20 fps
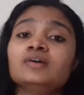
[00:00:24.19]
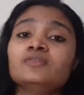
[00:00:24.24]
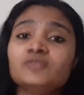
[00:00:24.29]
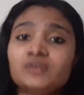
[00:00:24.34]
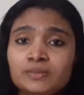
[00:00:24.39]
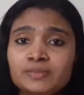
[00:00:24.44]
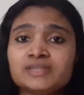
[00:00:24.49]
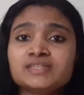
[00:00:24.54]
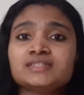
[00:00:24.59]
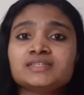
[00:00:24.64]

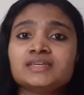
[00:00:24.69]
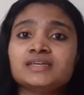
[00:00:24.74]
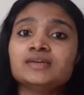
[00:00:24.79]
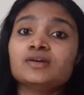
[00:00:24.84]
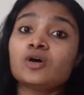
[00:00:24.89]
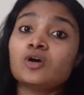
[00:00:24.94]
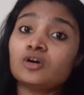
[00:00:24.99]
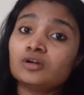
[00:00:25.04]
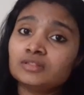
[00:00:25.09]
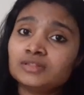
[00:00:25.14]
We'll be
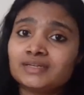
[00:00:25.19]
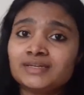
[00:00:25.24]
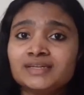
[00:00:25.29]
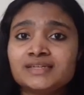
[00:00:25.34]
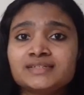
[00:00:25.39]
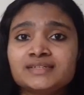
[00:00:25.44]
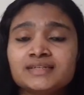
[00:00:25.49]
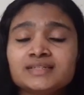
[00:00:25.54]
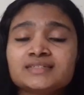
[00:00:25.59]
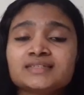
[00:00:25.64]
seeing all the
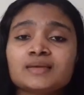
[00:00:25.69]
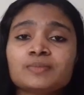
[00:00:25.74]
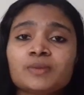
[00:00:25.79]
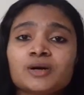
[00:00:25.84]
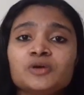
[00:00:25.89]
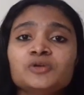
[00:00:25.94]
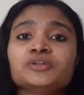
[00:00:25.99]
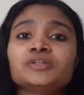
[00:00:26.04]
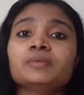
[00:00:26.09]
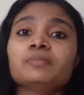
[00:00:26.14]
details
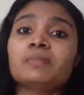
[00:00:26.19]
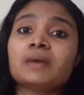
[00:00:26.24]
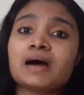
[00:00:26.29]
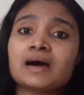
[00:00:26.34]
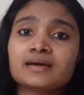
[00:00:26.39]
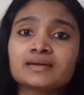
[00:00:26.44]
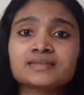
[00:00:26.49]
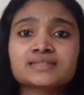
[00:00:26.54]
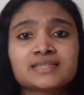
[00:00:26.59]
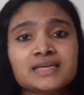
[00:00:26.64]
about the
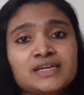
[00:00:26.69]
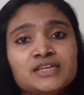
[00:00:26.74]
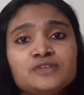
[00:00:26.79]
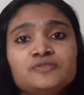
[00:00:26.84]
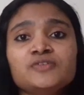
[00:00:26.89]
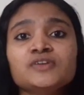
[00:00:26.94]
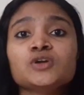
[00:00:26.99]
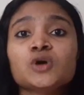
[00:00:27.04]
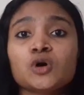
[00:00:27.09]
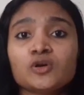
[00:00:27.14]
BAR
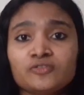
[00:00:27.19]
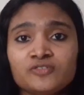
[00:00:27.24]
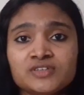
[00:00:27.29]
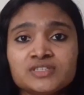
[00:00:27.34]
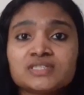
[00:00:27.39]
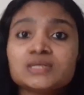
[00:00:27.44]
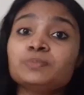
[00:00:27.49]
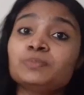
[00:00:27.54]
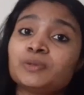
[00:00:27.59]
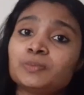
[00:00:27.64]
Scientific
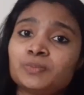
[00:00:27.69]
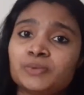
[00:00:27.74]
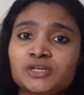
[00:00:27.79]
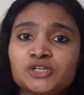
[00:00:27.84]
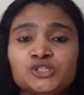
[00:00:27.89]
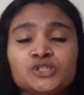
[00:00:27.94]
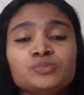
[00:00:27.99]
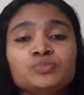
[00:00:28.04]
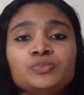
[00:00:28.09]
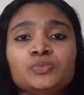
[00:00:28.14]
Officer
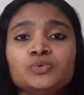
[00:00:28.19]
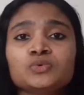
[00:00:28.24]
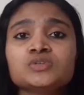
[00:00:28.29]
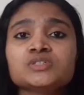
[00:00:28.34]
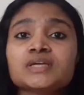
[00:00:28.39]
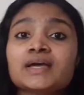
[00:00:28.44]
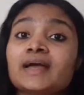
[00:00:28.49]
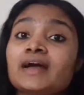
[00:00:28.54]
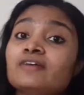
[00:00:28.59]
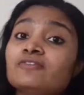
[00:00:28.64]
Preparation
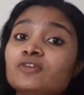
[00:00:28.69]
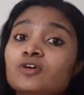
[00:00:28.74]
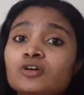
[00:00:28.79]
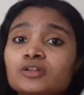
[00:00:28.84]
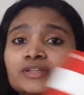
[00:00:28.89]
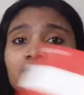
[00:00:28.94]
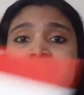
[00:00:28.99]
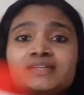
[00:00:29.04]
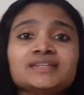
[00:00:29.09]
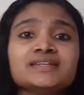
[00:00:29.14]
Post. I have
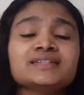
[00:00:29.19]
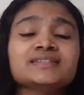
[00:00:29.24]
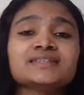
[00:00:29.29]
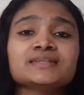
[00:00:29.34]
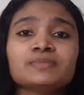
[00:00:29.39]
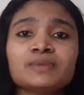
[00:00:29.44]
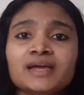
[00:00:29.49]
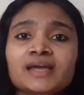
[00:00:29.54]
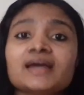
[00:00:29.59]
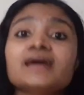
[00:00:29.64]
all the details
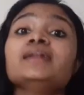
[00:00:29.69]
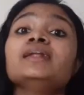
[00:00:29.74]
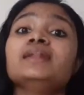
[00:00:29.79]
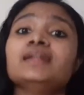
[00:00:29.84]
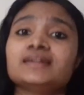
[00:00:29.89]
in my hand.